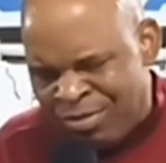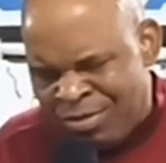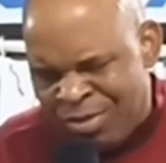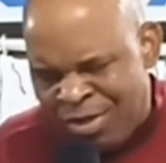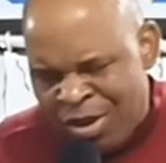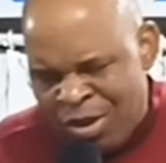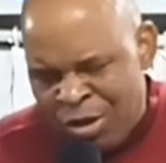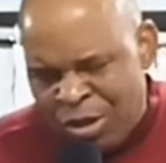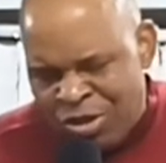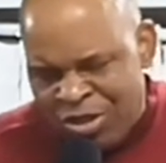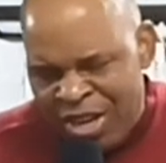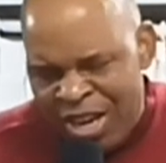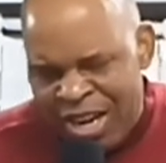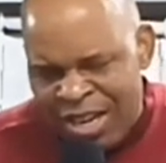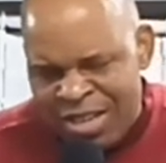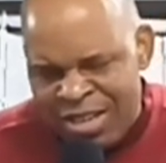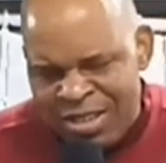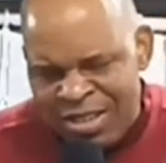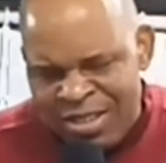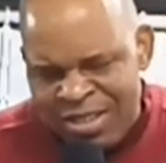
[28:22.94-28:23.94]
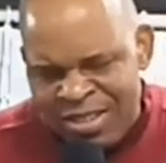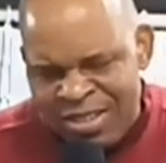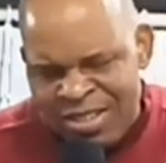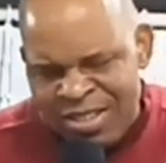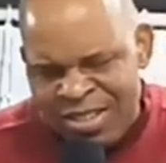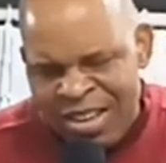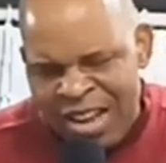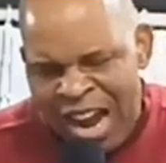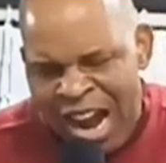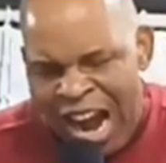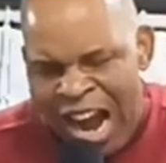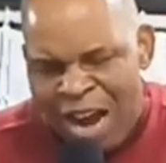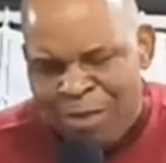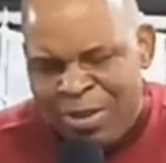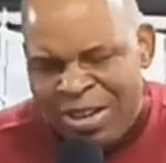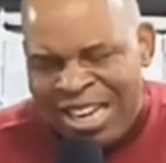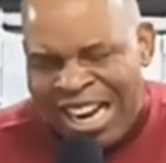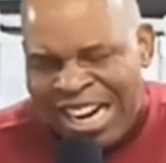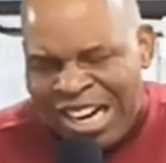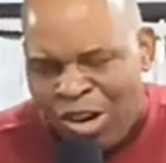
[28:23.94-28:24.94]
You see,
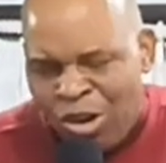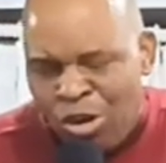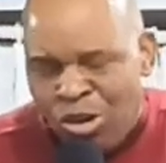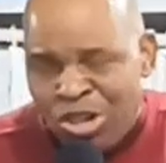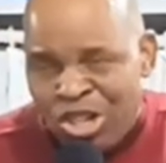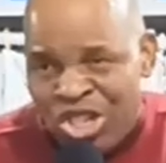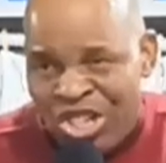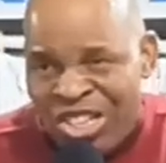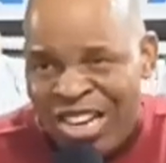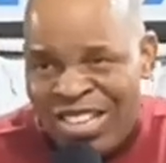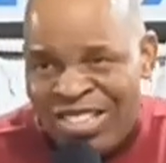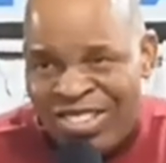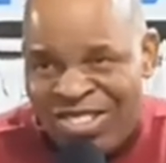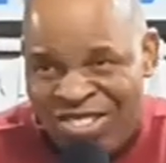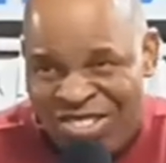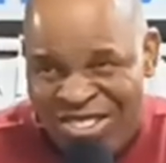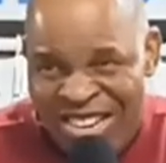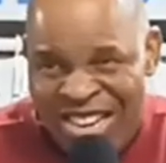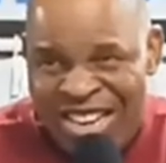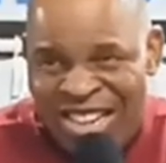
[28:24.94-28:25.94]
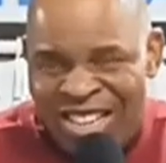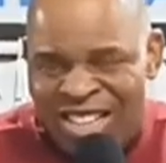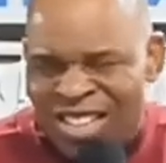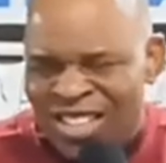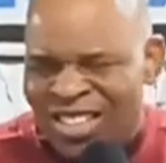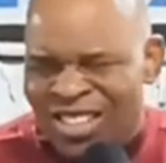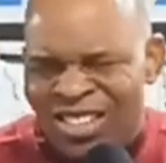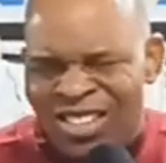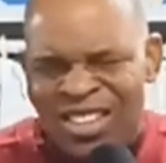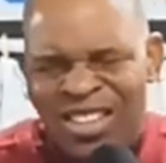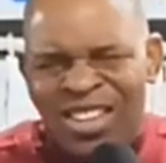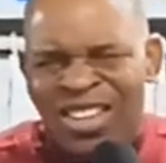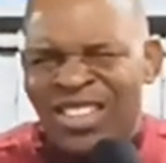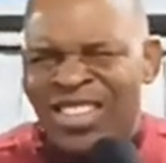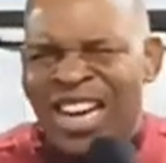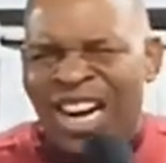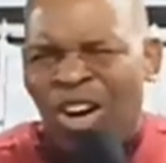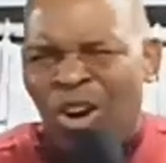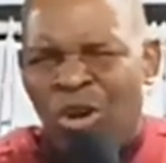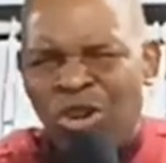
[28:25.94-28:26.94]
having that conscience seed
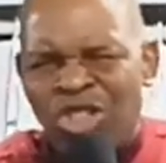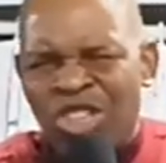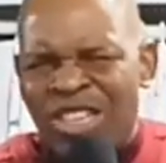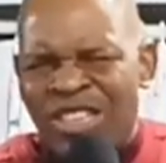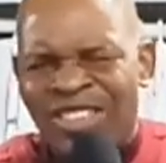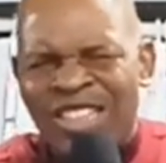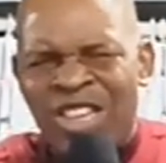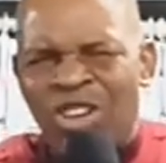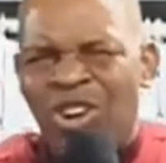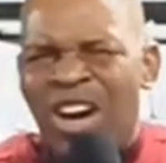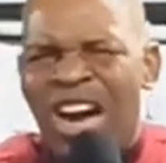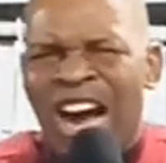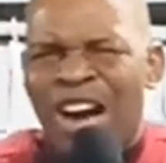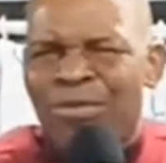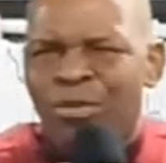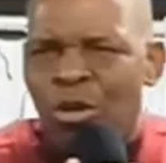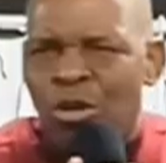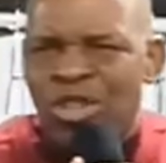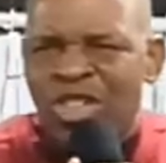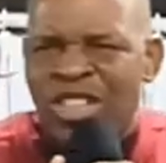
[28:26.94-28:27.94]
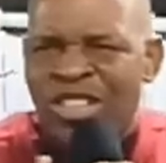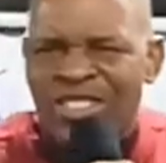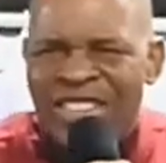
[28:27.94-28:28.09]
their conscience. They don't have conscience